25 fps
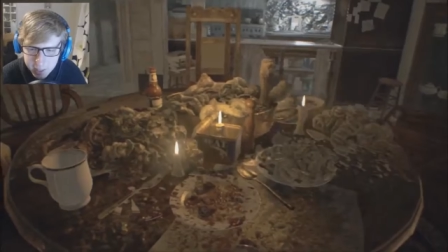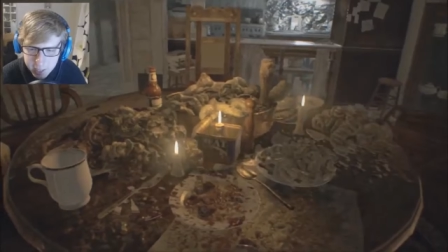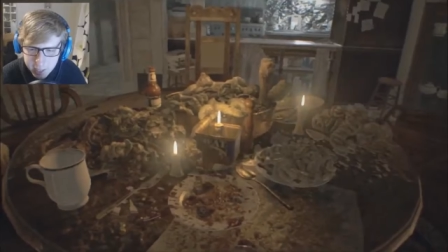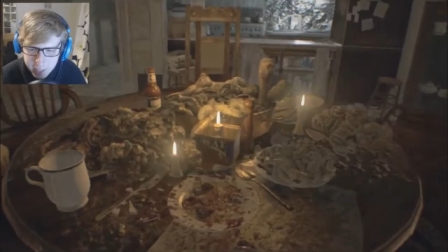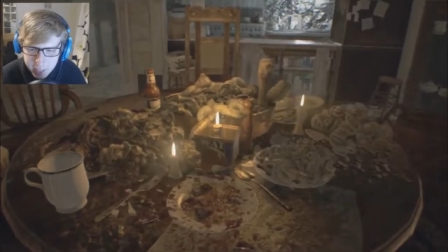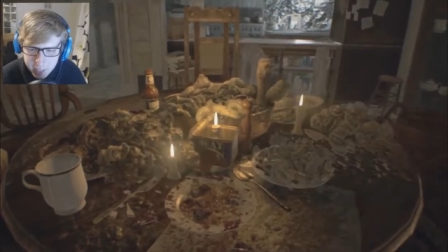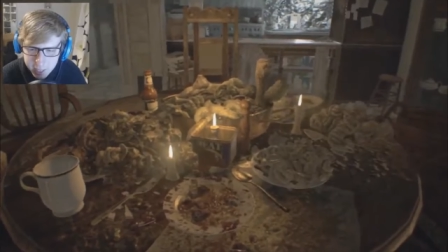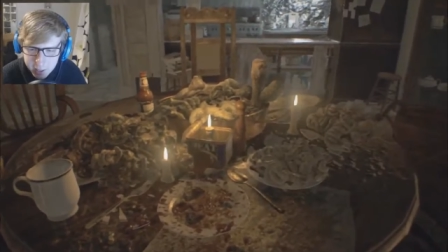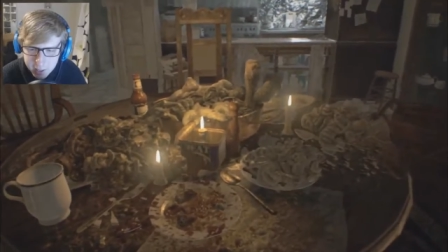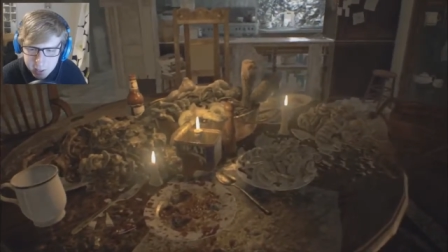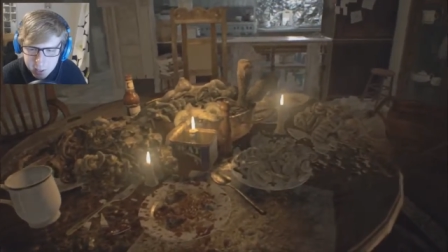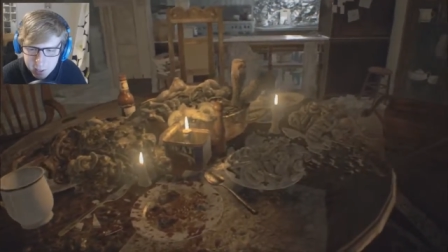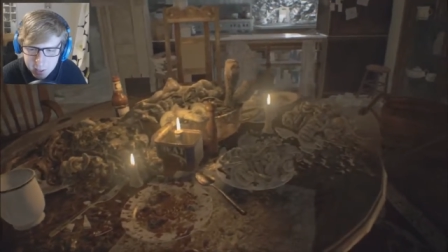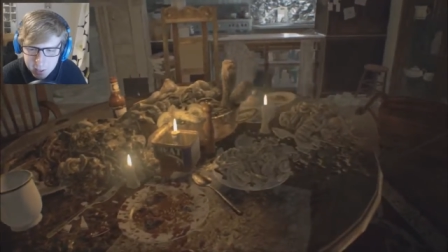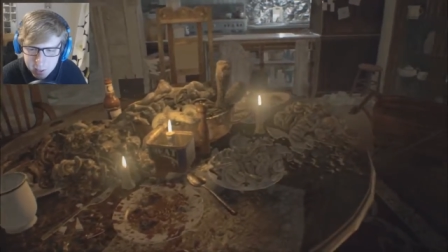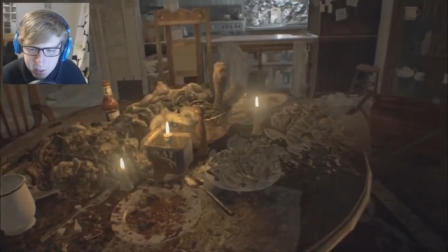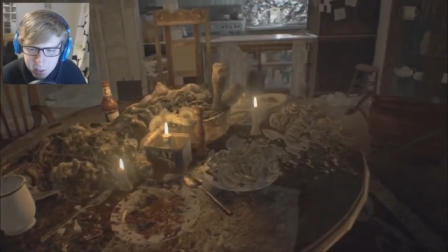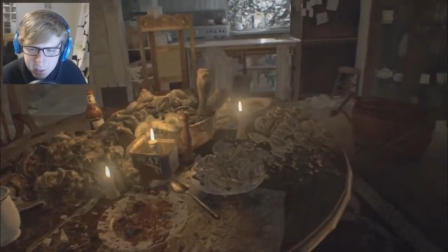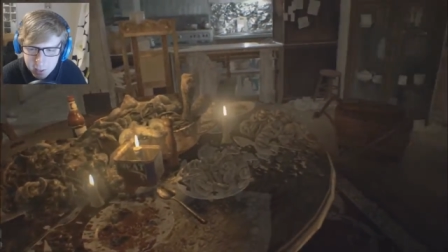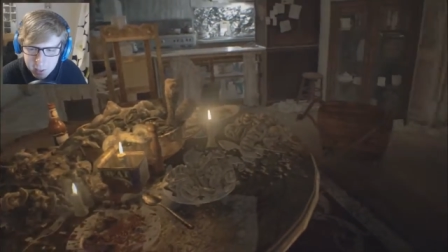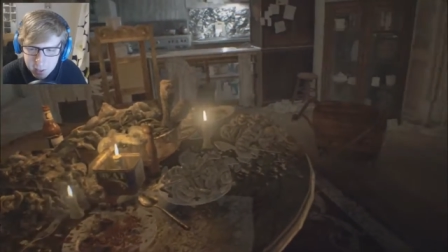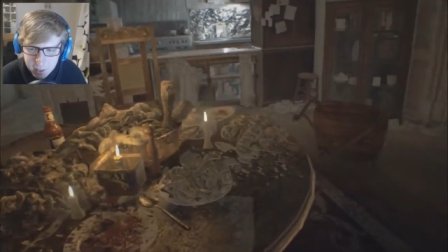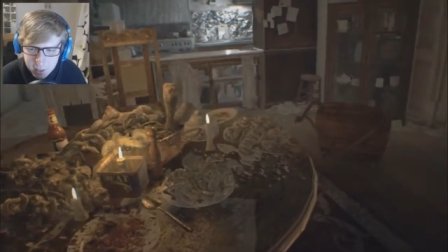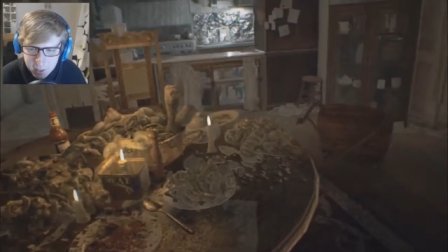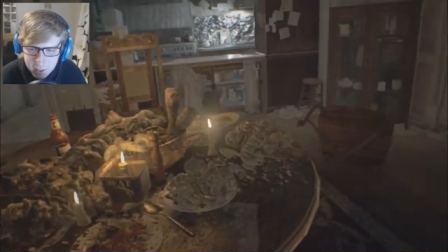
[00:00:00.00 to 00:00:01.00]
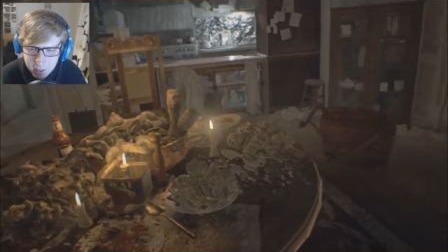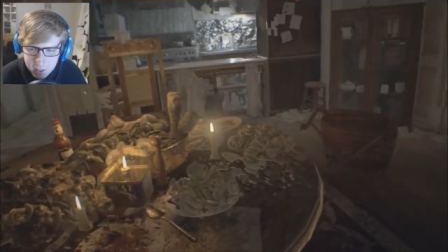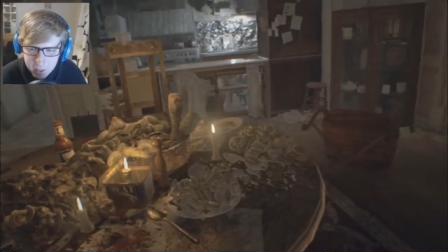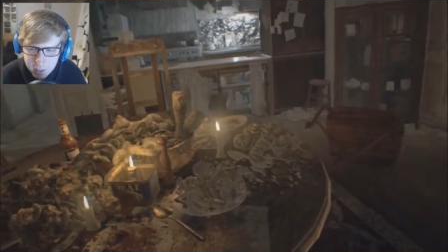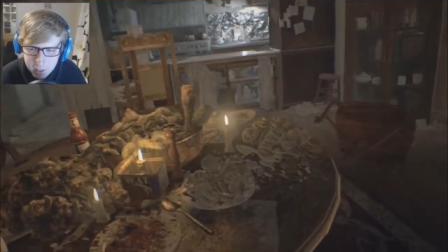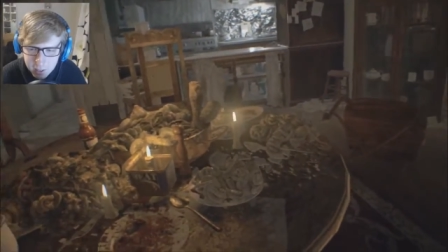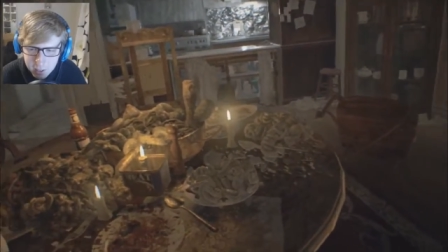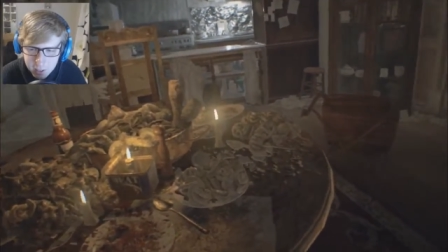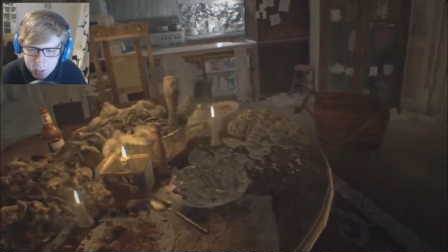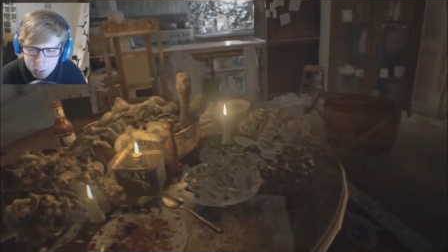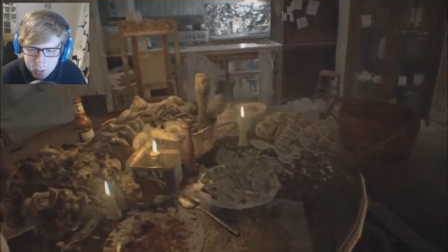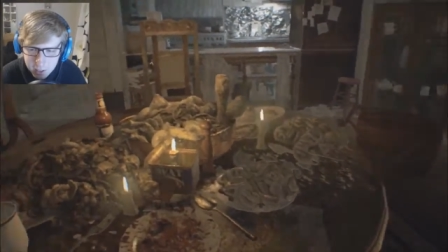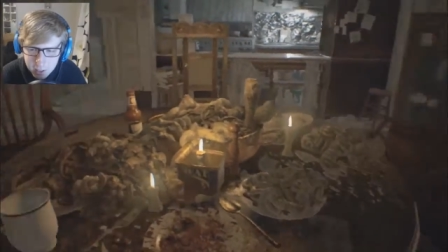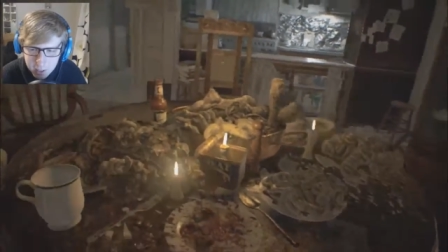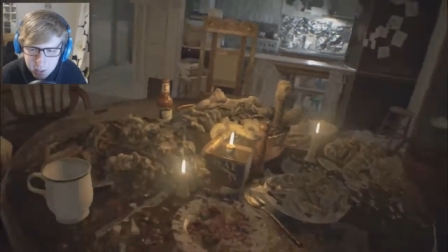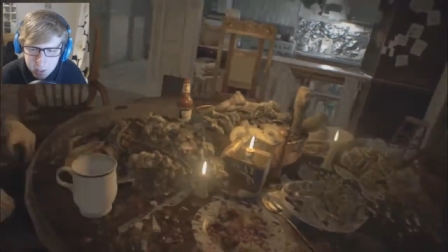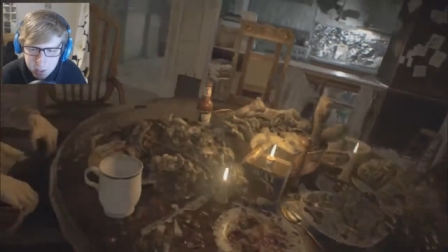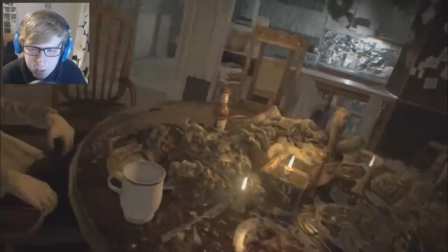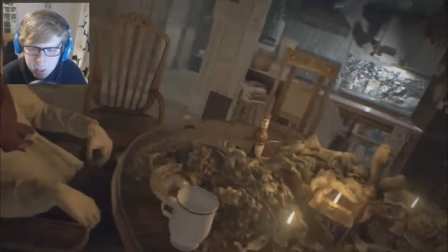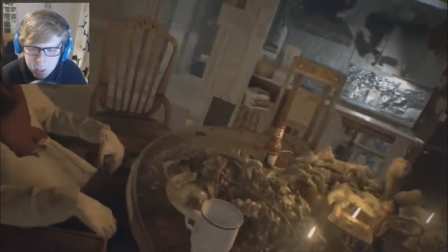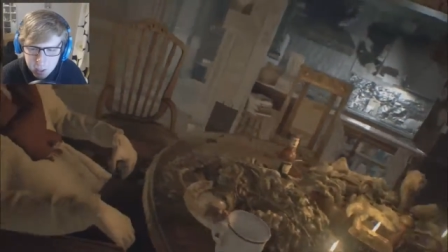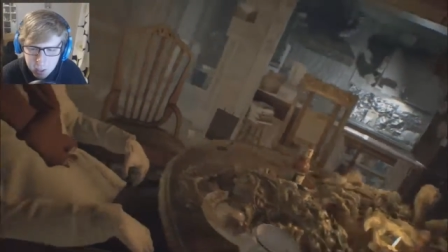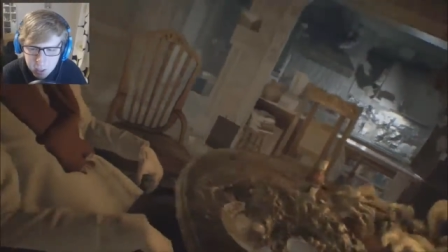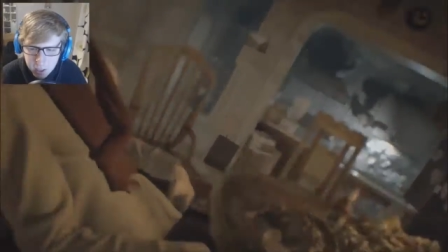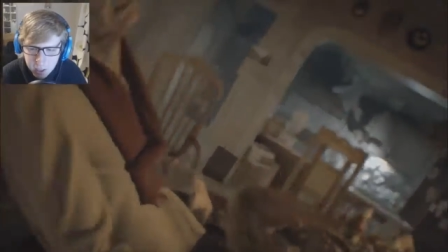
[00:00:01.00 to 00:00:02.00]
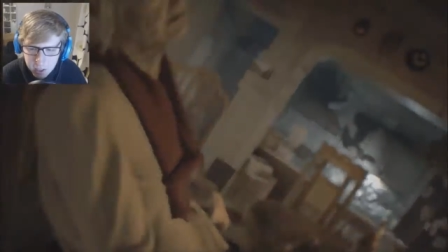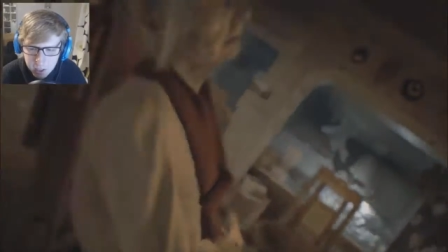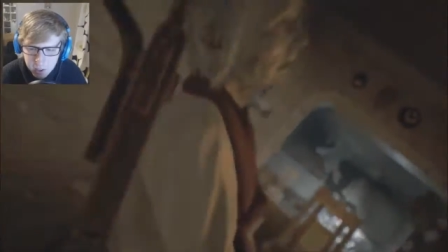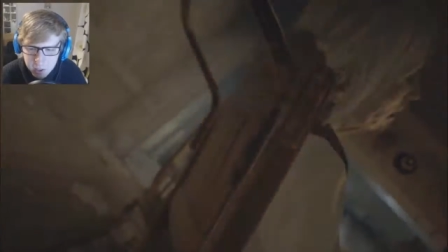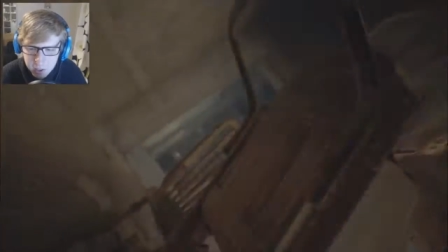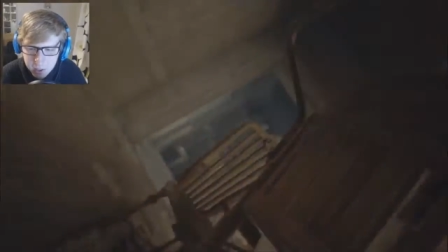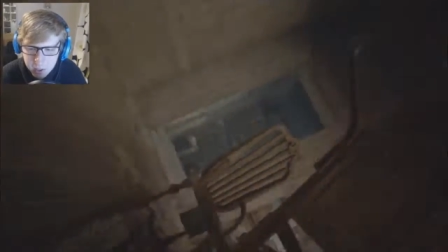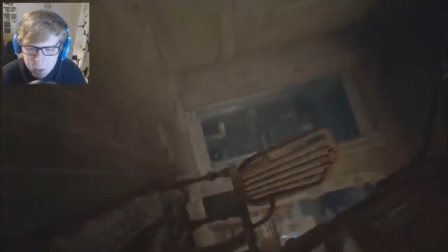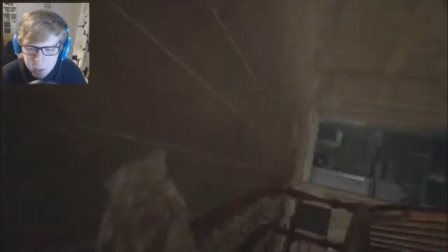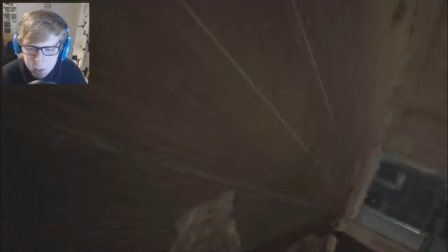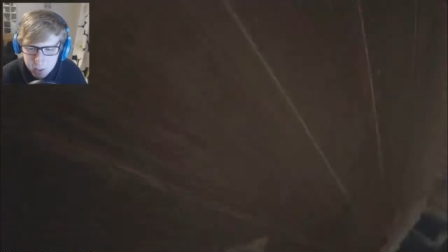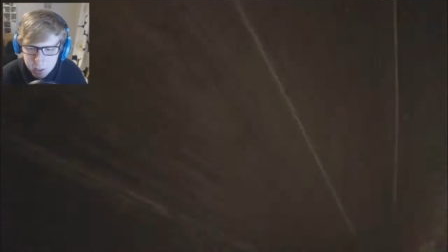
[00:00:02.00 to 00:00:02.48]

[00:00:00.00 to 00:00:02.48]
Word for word: I'll eat. Oh,